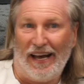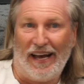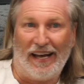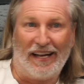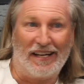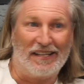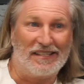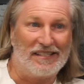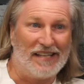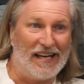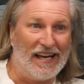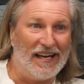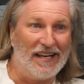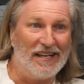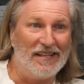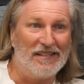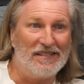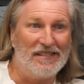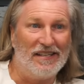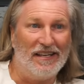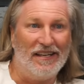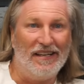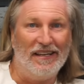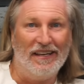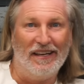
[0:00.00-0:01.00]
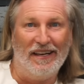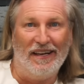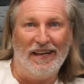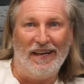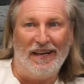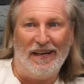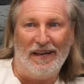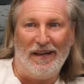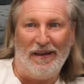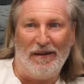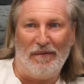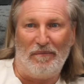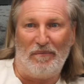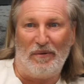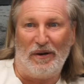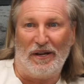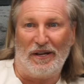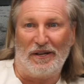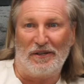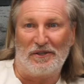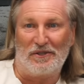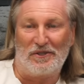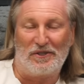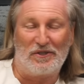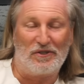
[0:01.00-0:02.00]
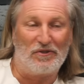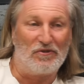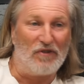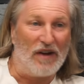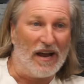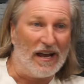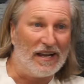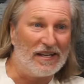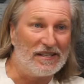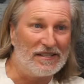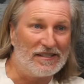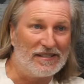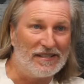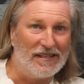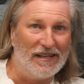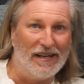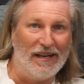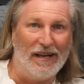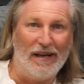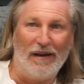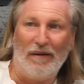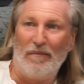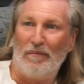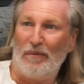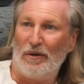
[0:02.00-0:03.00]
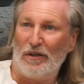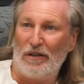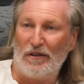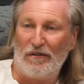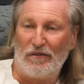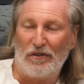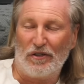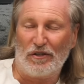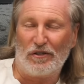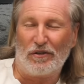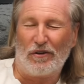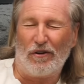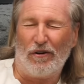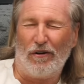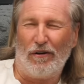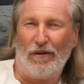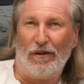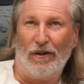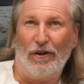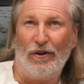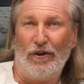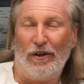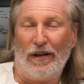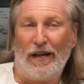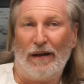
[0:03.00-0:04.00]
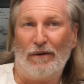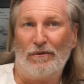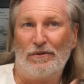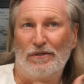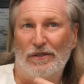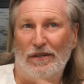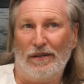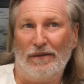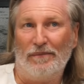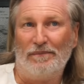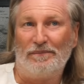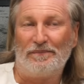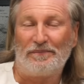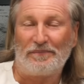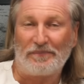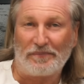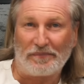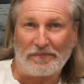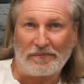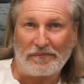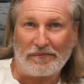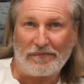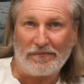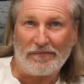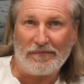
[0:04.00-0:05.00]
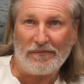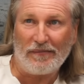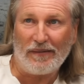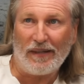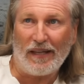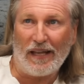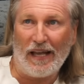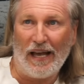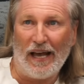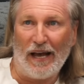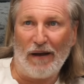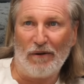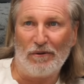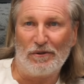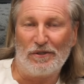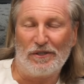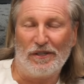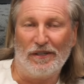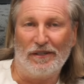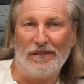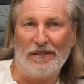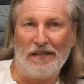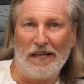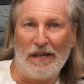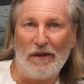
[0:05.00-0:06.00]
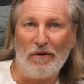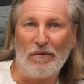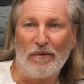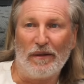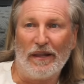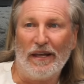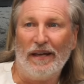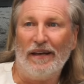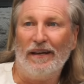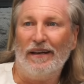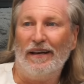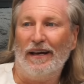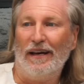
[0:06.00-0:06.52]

anxiety, it brings stress, but you just got to learn how to deal with it,